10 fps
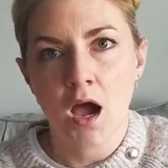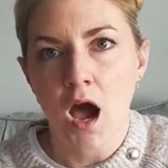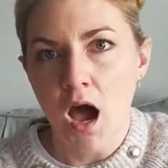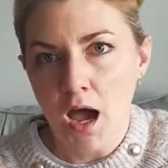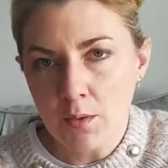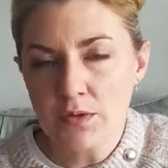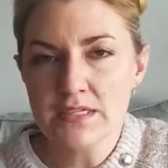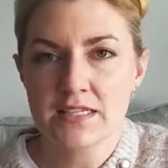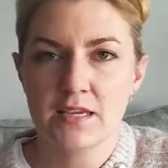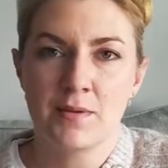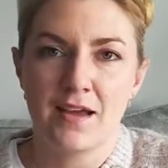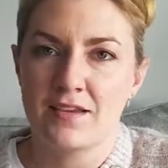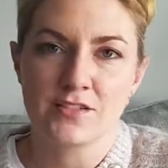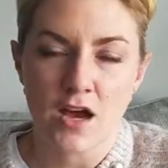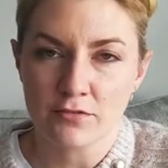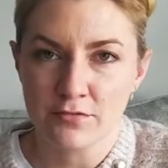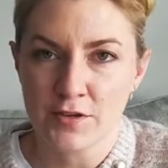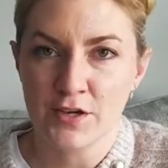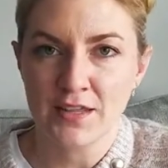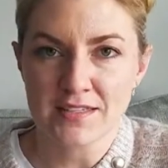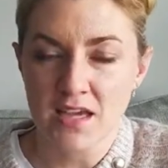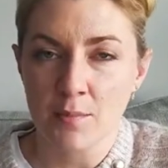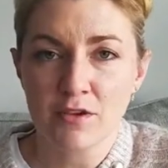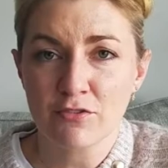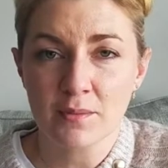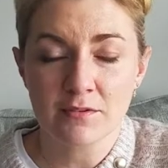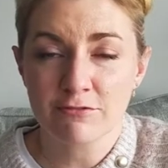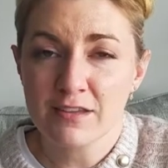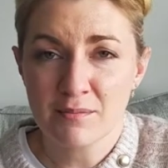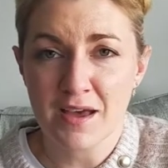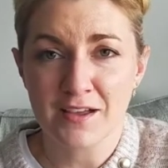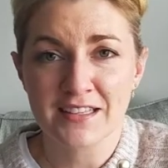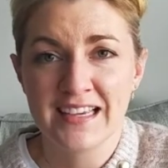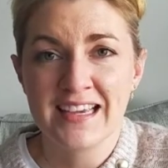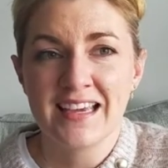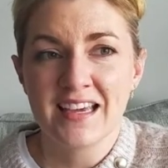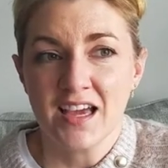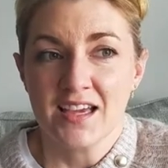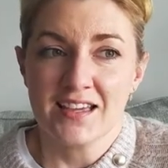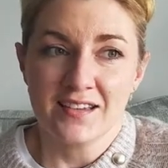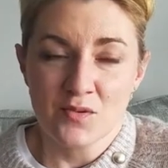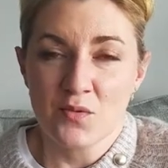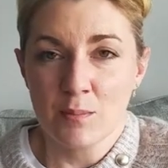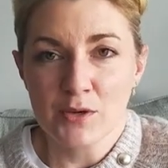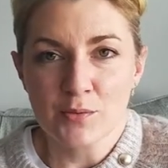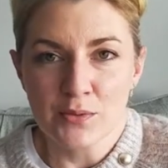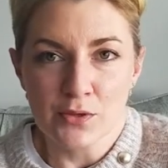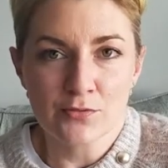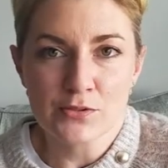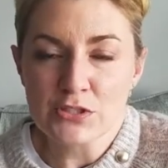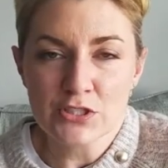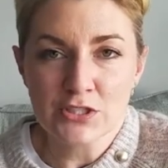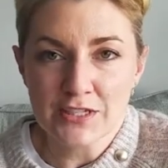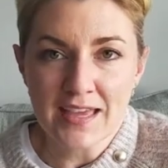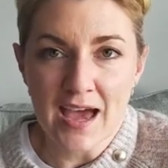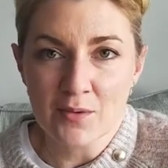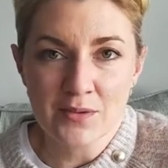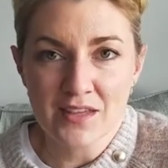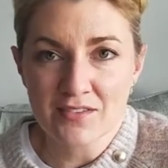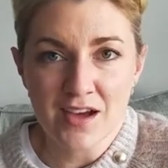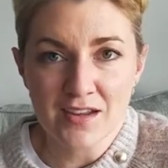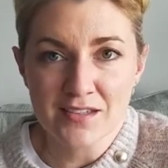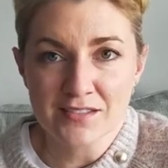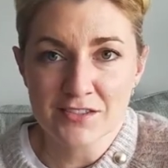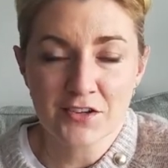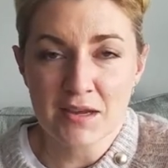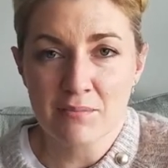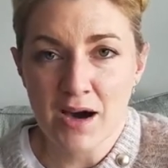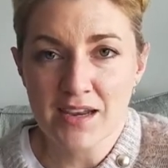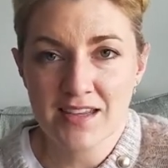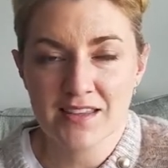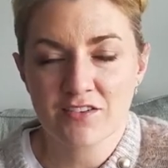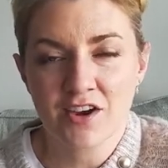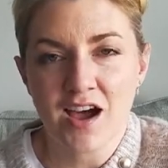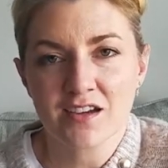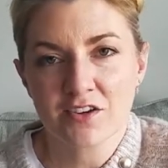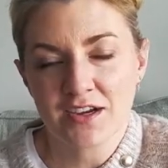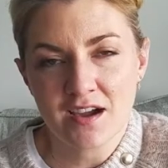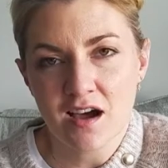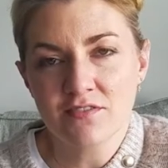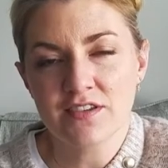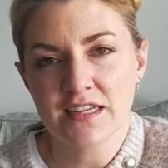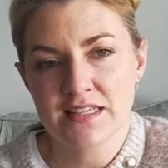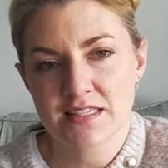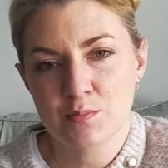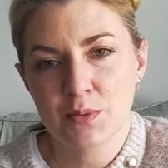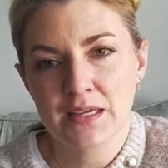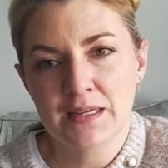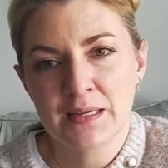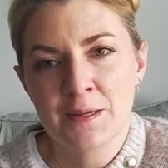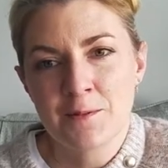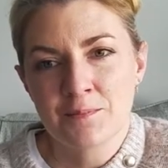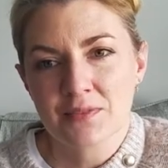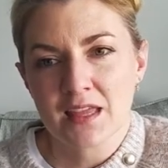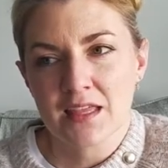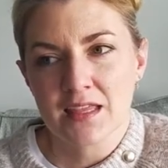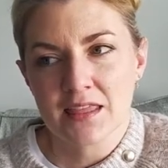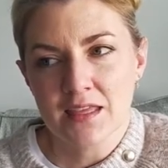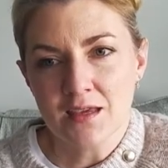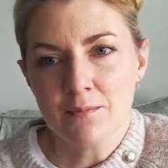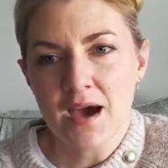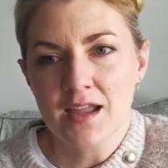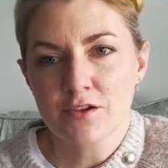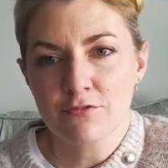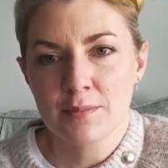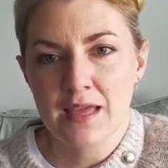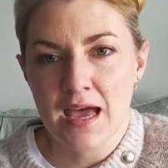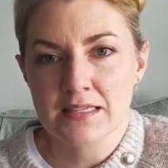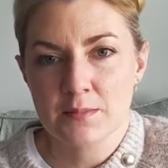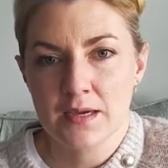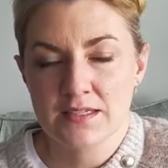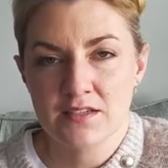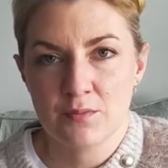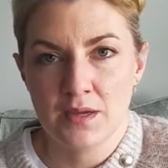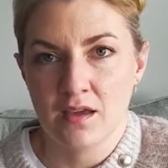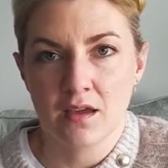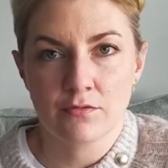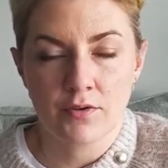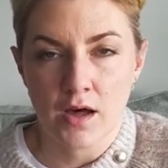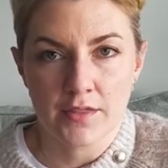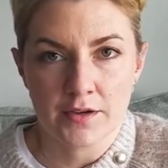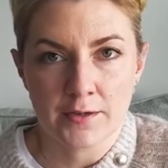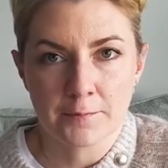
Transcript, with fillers: I wouldn't take my eyes off of her, and that's coming a female. Women are beautiful to look at when they've got a great body and they've got great confidence, but think about it from the aspect of being a father